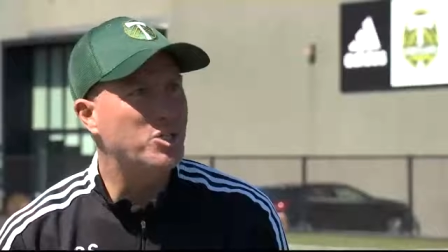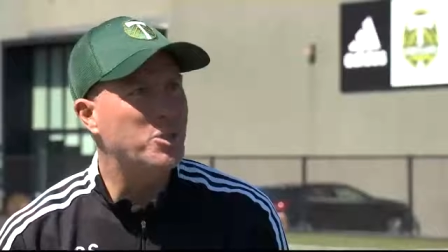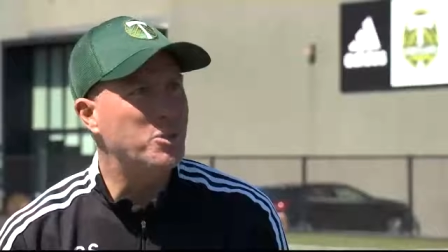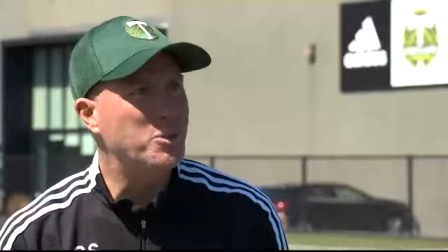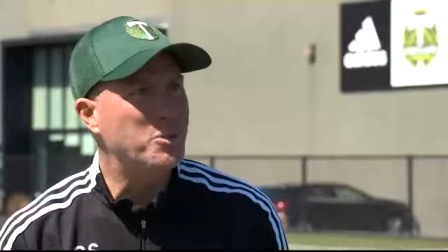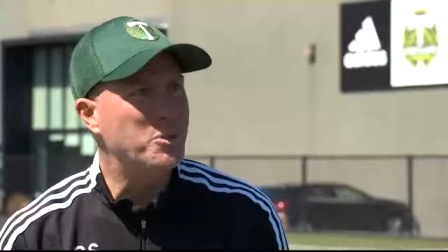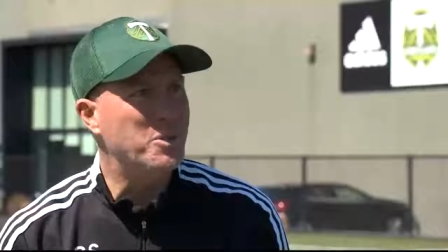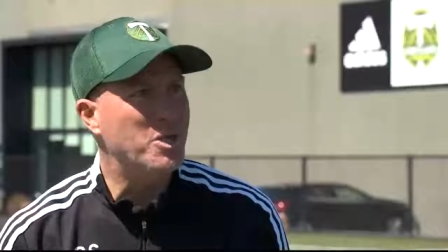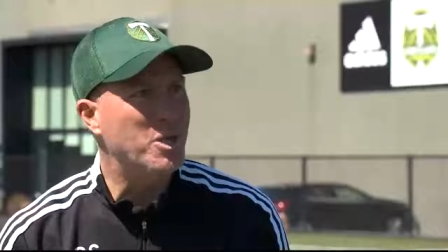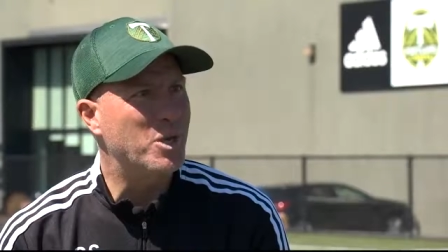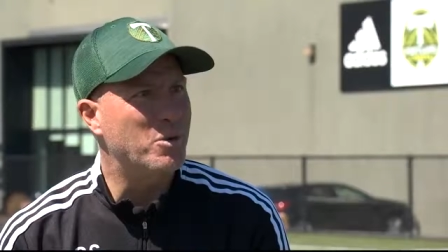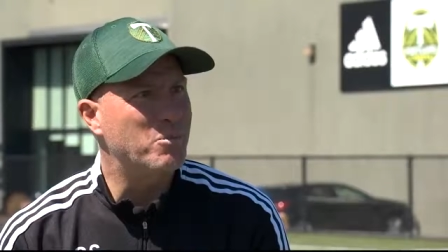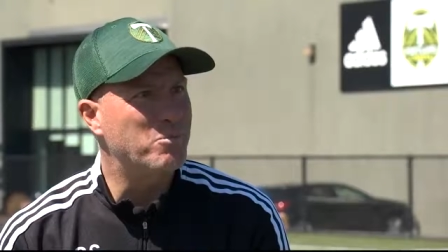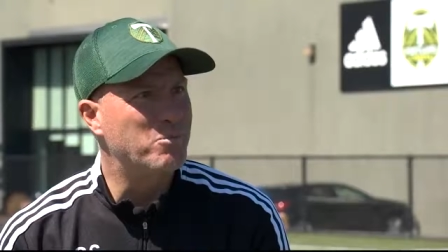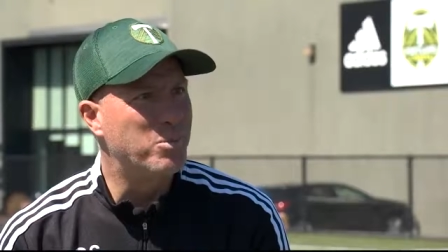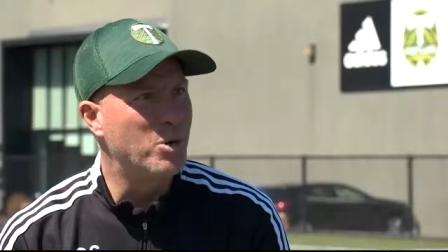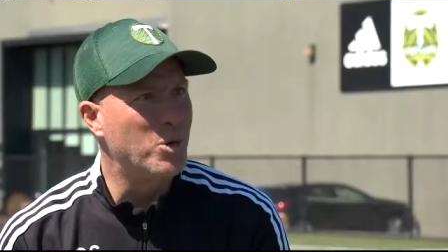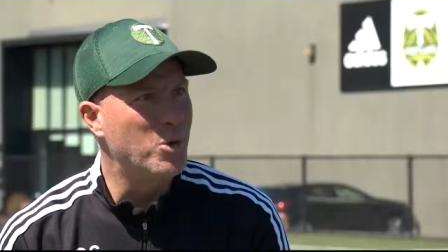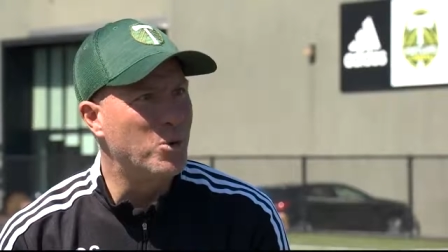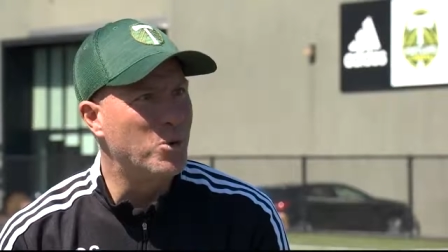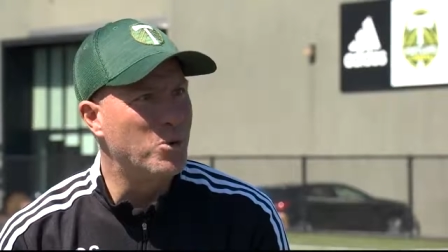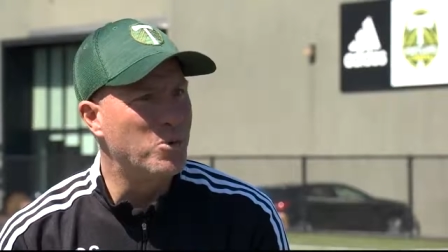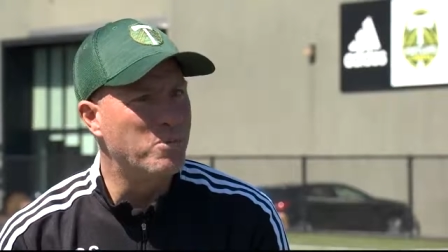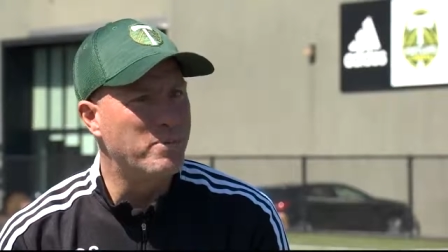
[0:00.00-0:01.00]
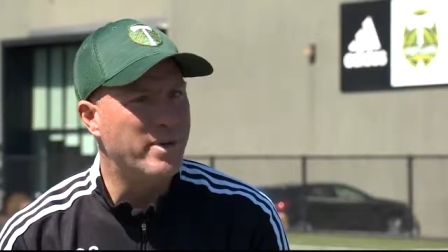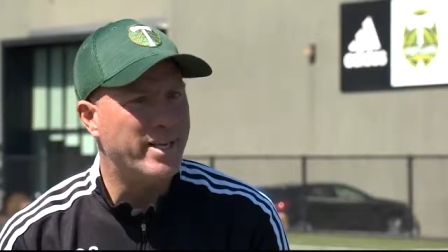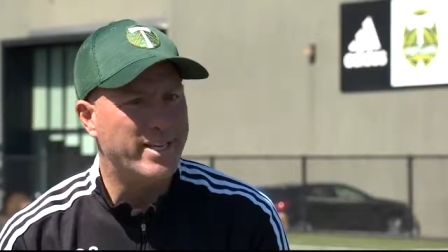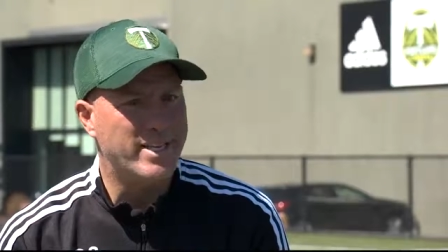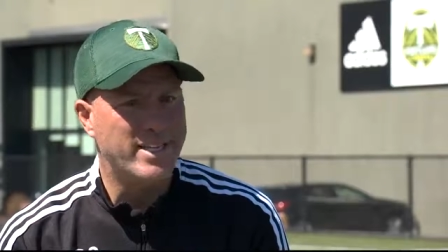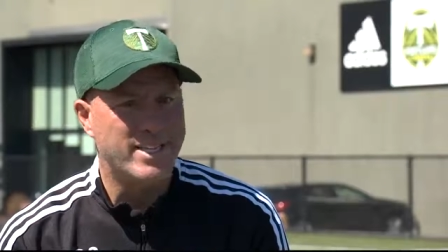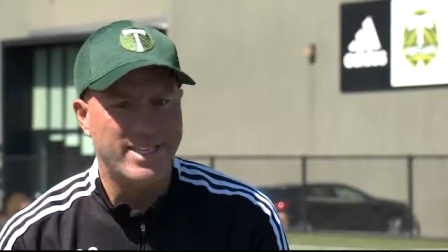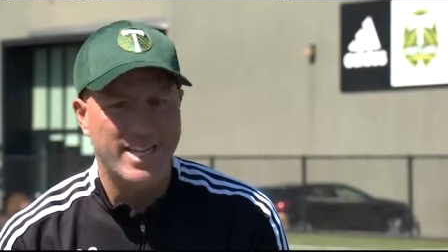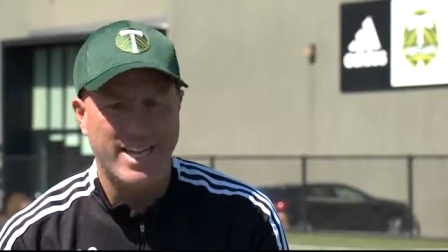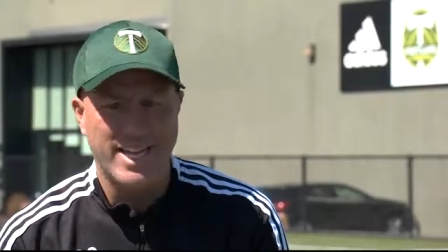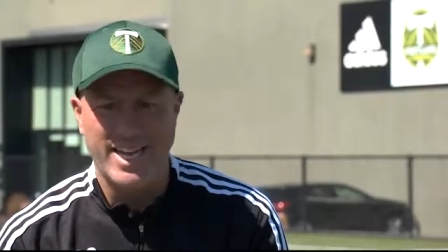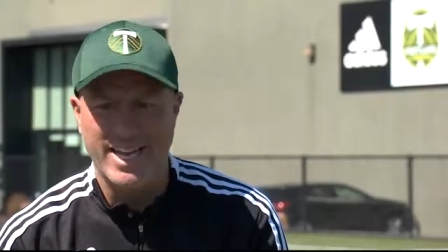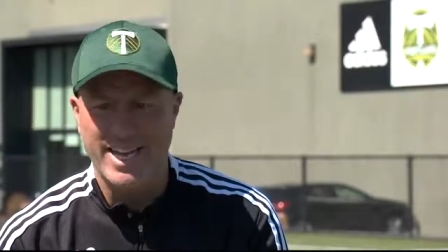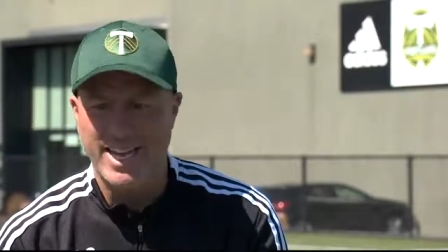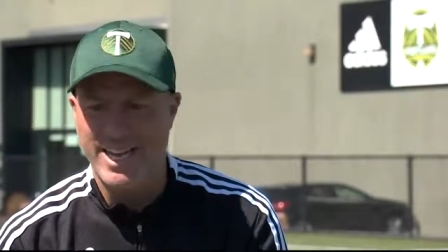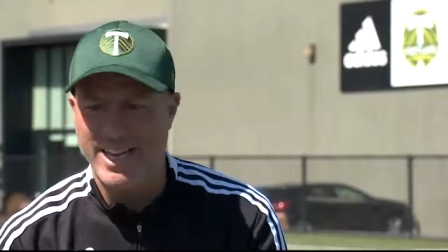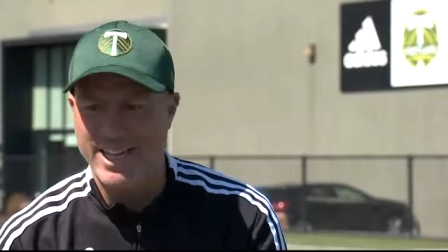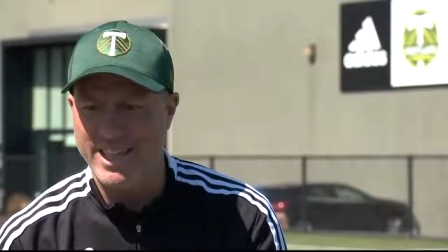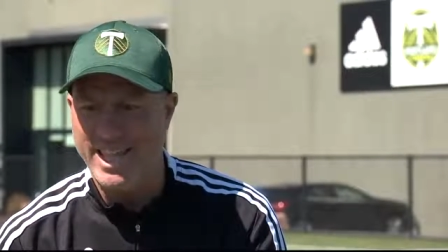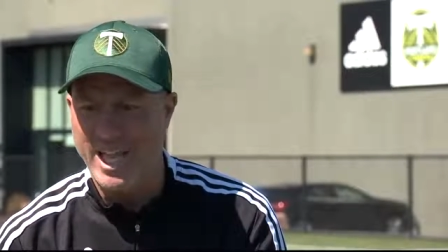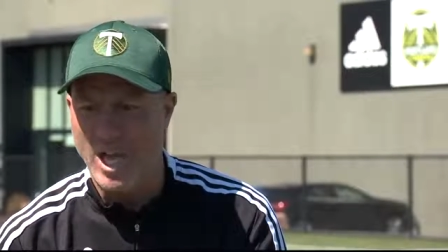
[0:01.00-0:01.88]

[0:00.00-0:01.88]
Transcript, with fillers: to you know bloom and uh,